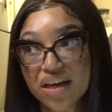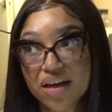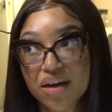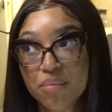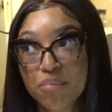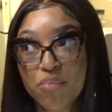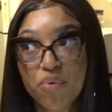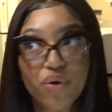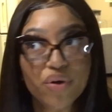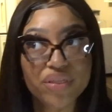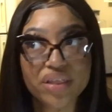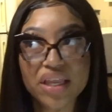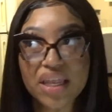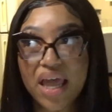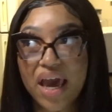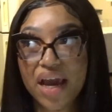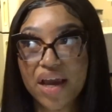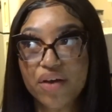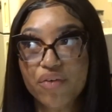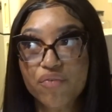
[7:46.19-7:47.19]
more than
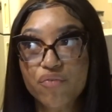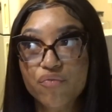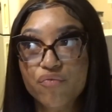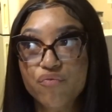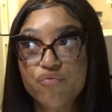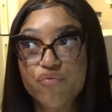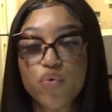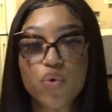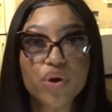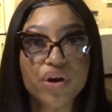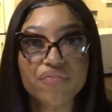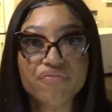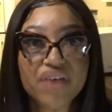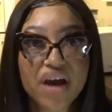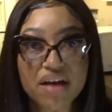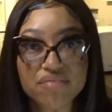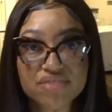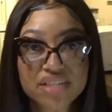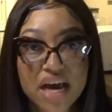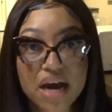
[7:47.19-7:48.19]
like 4 to
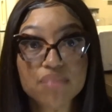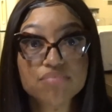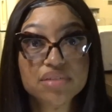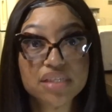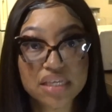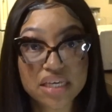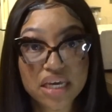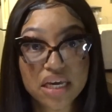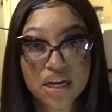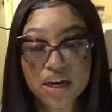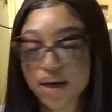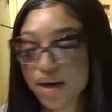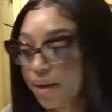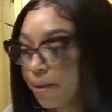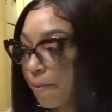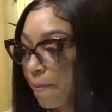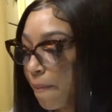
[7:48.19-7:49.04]
5 times a year.